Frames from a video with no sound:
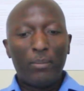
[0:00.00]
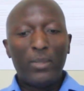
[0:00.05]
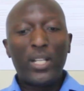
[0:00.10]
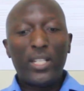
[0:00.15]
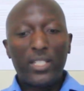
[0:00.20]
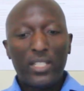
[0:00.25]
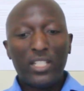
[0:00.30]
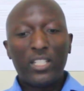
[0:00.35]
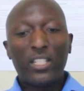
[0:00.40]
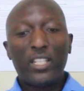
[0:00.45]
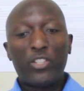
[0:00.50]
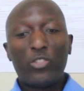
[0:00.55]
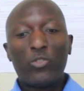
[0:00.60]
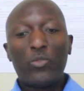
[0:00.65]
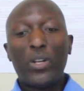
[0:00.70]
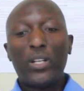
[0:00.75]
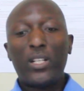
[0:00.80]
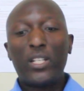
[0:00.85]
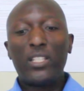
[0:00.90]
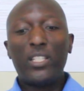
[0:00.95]
Formulating a
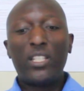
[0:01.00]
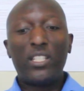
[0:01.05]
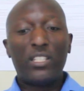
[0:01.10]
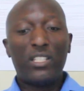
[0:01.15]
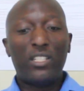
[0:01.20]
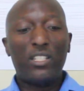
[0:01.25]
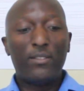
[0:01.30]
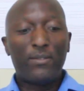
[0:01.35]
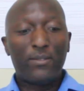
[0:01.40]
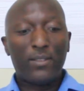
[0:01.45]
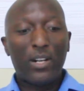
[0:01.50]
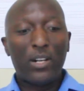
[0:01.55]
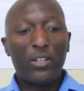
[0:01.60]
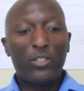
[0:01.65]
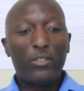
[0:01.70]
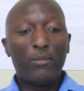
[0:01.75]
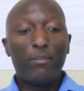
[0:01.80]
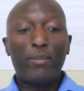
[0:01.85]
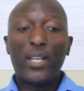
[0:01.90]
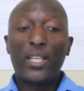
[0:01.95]
strategy is
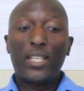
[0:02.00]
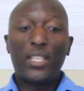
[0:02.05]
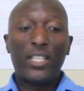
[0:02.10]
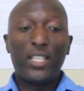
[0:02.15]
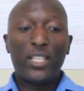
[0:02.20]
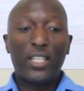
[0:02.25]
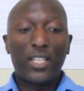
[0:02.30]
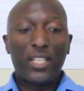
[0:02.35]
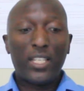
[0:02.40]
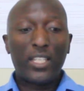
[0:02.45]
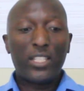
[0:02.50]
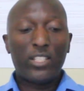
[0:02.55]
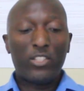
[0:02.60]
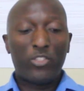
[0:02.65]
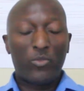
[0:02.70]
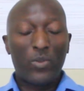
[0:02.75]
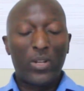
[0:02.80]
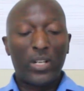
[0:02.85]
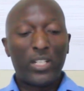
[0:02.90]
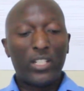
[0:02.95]
difficult. Making
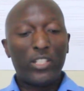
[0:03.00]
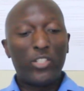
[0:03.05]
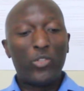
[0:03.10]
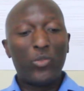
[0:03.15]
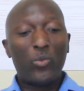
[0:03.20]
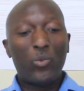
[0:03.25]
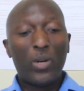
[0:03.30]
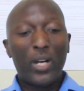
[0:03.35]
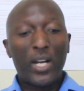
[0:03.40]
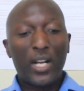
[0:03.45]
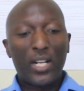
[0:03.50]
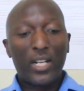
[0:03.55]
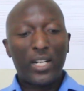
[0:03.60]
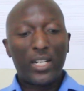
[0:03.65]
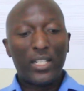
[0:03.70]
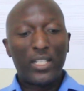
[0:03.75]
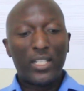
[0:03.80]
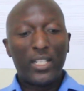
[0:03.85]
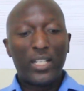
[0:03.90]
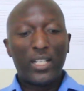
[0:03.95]
strategy work,
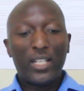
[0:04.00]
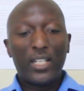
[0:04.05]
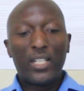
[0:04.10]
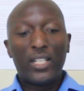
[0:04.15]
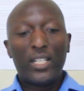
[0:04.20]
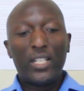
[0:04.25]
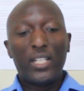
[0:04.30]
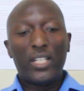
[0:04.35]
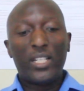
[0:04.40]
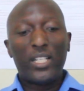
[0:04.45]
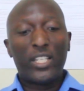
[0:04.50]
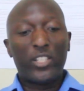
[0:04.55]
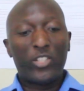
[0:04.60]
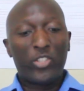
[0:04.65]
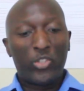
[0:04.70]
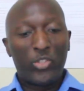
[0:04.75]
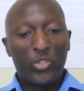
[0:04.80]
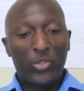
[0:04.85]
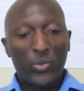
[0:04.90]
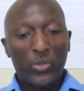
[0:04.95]

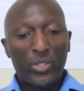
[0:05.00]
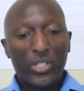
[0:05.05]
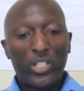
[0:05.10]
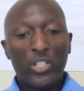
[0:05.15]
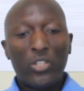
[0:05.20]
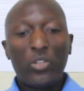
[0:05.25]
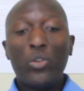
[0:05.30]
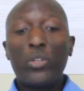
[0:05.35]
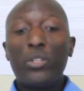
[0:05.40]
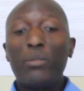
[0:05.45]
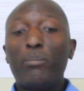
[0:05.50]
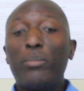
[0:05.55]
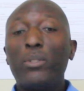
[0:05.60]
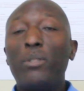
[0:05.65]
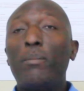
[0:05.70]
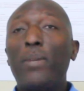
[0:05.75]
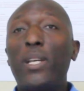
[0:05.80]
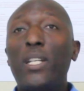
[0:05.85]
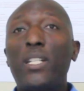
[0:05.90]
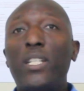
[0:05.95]
executing or
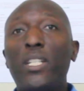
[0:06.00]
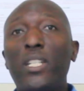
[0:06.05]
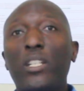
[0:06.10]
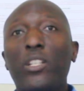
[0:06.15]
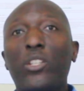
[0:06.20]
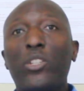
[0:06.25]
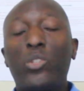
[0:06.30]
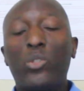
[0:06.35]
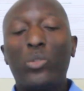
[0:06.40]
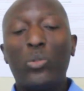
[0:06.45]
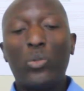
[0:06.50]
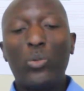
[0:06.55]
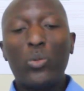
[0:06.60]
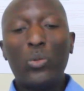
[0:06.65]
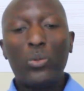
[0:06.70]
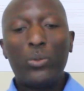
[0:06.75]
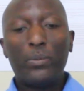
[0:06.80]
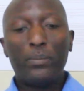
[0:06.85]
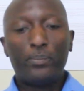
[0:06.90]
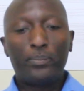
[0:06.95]
implementing
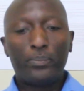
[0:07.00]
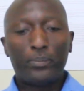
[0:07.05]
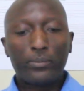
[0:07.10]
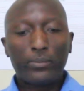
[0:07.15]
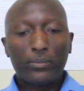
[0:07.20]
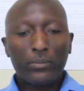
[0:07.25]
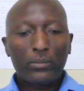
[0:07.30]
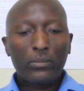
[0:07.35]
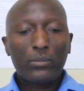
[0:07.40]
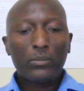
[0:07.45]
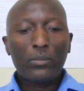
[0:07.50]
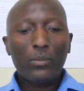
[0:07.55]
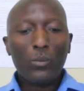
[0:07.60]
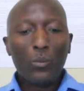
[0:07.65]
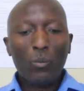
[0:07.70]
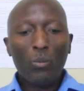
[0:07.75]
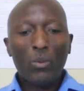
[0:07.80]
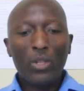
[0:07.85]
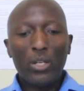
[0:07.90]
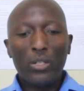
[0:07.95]
throughout
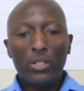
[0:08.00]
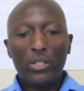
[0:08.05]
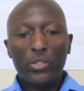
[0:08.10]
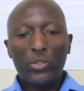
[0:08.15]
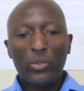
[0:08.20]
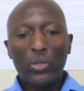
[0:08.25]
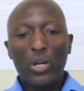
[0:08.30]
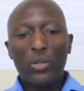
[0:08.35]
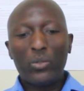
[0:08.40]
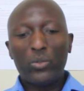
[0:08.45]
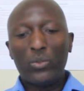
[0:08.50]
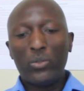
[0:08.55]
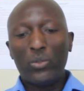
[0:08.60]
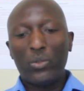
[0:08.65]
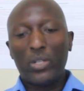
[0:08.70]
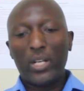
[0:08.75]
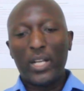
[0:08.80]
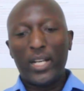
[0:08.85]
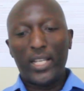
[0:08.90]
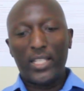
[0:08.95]
the
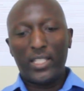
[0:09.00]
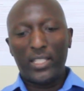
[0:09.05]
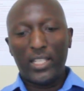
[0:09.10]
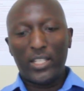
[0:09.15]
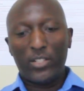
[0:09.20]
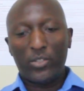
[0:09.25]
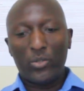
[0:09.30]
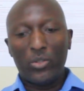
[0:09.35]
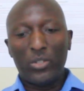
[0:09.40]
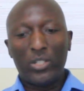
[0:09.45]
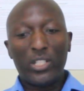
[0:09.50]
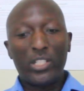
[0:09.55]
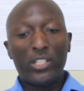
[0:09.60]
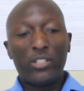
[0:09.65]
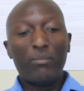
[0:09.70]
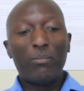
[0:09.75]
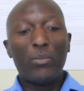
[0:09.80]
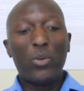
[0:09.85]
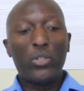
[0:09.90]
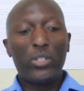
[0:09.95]
organization
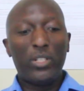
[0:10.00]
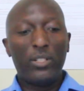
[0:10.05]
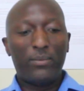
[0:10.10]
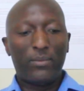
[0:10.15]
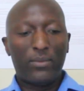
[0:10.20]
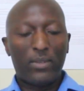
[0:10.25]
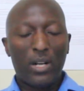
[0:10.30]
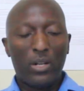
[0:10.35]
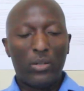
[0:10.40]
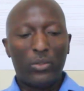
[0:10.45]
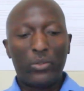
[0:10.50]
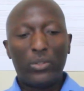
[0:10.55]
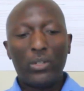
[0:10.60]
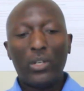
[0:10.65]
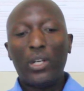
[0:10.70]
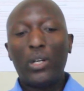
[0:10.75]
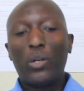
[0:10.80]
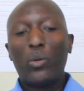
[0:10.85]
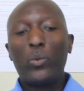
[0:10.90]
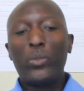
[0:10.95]
is more difficult
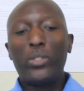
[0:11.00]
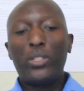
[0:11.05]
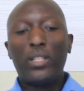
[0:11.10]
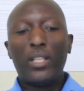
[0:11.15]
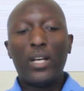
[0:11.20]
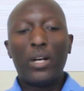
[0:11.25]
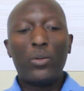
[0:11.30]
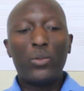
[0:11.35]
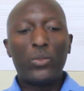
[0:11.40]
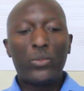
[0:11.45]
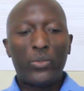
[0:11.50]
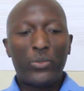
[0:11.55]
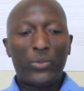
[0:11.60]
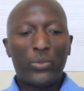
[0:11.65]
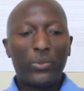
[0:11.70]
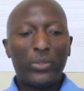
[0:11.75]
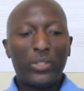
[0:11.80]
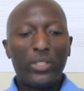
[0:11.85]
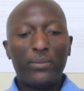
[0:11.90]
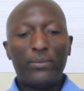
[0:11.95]
without
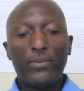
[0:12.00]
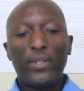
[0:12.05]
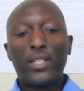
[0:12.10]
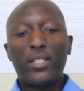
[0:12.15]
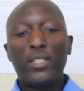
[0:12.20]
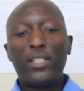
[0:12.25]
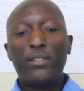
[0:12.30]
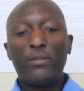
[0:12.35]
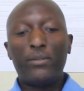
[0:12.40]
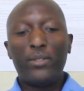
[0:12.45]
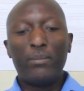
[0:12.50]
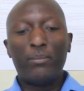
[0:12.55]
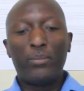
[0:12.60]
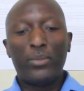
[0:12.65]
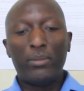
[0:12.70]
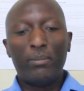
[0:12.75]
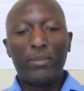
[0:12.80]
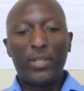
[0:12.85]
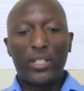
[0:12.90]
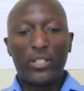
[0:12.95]
effective
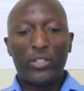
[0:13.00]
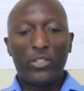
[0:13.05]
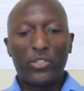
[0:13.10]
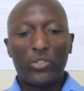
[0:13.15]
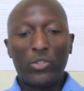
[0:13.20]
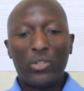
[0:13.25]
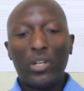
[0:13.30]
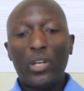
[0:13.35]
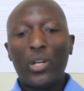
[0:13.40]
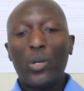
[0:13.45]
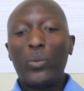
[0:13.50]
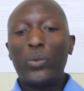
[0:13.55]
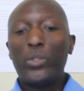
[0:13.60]
implementation.